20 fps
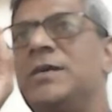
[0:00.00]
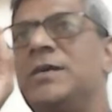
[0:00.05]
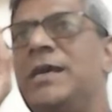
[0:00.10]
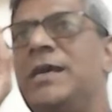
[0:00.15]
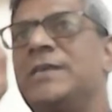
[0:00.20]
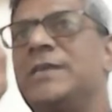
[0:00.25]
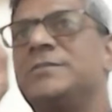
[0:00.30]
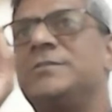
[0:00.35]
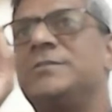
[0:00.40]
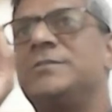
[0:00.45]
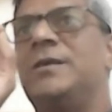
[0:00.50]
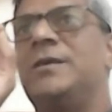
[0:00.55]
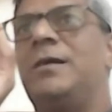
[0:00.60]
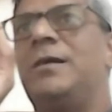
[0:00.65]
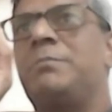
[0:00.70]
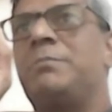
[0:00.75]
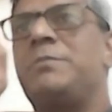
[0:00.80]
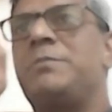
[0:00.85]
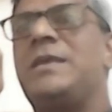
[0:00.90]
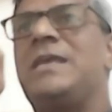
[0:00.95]
S,
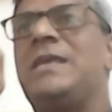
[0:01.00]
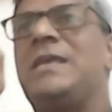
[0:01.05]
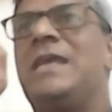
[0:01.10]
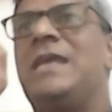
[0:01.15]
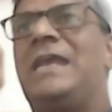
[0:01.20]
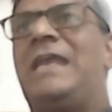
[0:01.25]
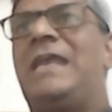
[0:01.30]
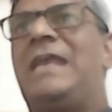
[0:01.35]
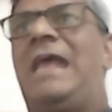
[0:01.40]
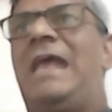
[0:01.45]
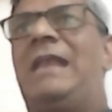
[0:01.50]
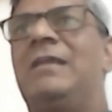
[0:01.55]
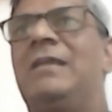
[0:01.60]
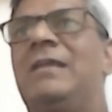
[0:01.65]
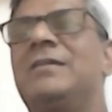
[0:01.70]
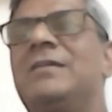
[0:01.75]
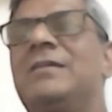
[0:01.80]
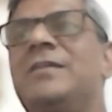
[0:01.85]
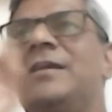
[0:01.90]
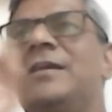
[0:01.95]
P, and L.
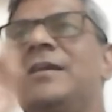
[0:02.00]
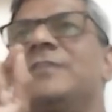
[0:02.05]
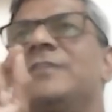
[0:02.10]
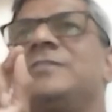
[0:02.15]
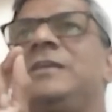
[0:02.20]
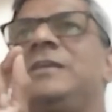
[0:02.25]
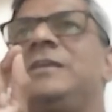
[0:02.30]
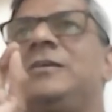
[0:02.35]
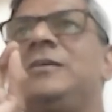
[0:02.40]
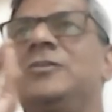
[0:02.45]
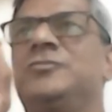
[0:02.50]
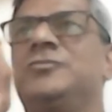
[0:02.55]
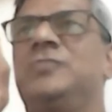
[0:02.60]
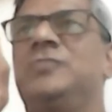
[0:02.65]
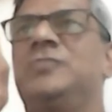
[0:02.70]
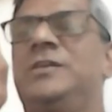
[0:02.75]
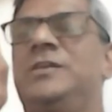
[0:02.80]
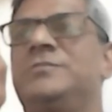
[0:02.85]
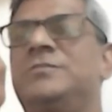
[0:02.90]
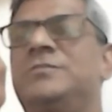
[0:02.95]
There are three
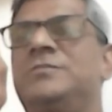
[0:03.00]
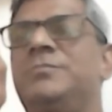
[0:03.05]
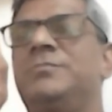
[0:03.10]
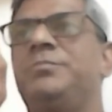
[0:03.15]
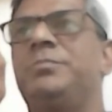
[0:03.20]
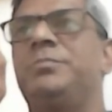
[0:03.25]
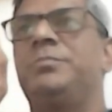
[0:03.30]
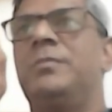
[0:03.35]
consonants.